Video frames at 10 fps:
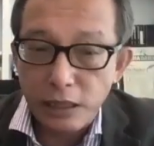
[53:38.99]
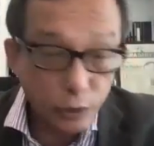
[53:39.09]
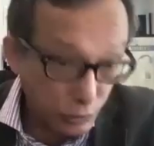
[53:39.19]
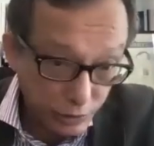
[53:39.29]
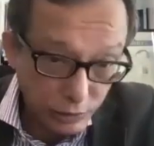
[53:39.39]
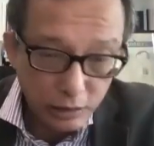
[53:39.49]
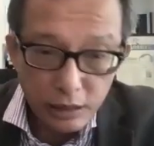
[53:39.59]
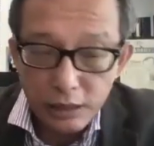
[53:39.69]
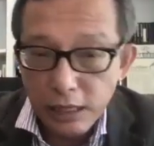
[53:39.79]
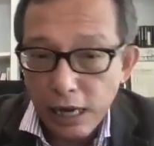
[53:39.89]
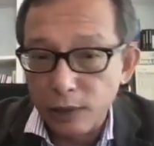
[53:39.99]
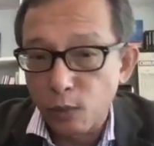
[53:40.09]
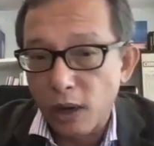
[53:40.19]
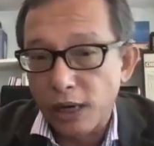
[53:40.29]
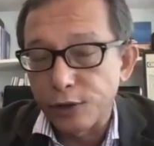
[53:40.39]
And so is
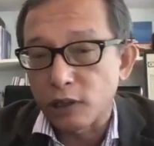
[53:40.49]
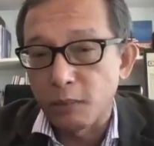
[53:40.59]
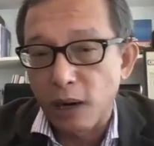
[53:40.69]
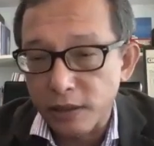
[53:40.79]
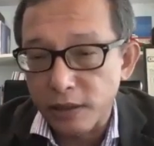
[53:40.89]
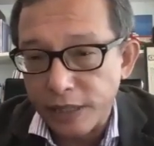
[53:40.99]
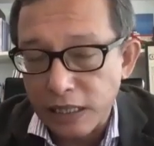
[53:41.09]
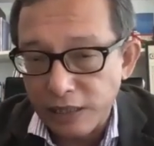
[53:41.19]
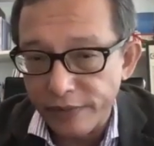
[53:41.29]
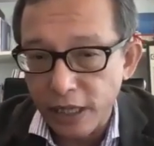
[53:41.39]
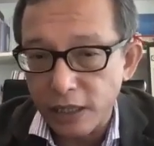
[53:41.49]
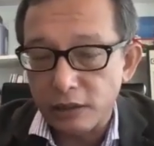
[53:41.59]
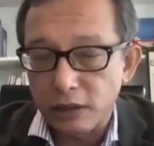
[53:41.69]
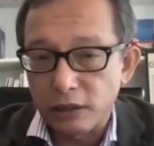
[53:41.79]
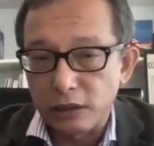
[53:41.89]
Anwar and Dr. Mahathir. They're leaving it
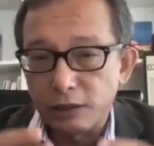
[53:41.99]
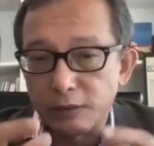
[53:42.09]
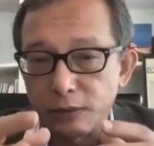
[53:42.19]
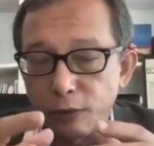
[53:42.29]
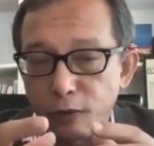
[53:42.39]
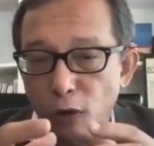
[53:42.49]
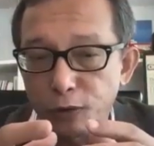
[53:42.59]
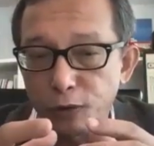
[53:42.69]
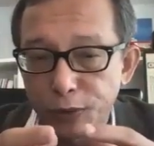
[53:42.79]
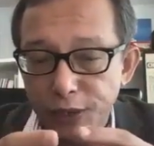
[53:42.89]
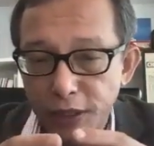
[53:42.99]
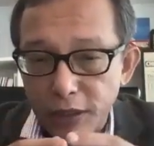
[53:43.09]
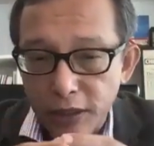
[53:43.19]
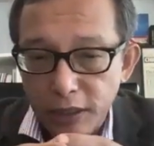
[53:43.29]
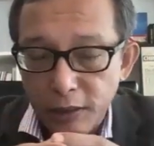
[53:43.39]
so-called to the
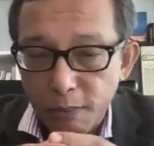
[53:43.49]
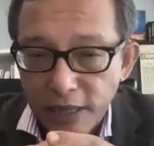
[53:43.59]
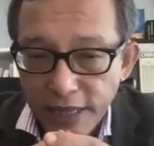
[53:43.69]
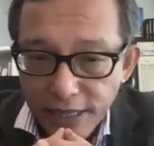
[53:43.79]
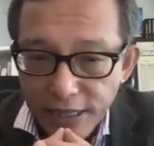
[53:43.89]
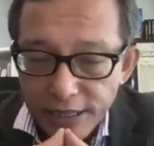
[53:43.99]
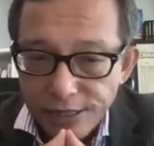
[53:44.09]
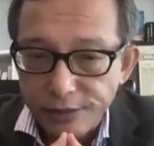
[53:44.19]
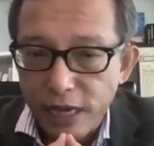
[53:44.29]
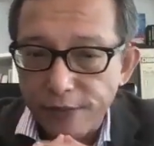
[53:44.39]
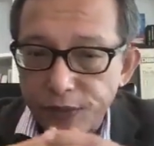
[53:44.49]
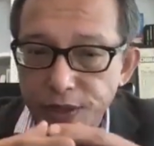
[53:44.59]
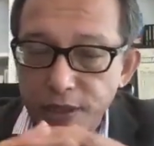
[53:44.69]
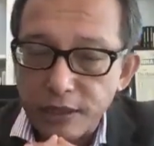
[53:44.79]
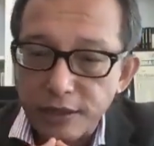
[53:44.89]
Malay elites to have
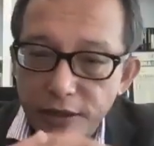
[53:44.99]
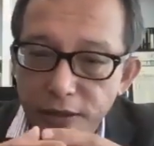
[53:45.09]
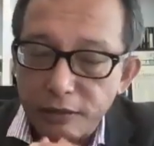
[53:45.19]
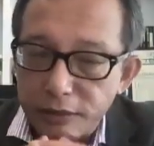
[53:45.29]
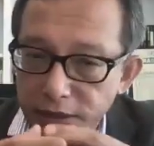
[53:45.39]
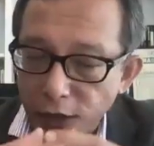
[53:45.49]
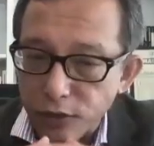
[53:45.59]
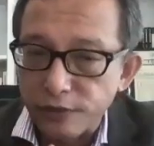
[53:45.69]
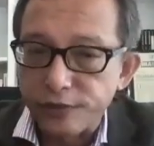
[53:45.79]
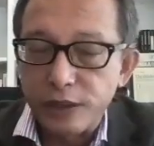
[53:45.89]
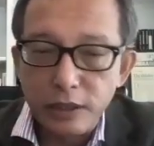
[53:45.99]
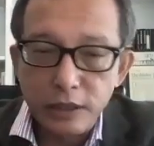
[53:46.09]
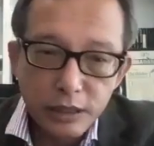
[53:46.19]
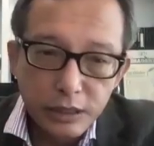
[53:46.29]
this discussion first.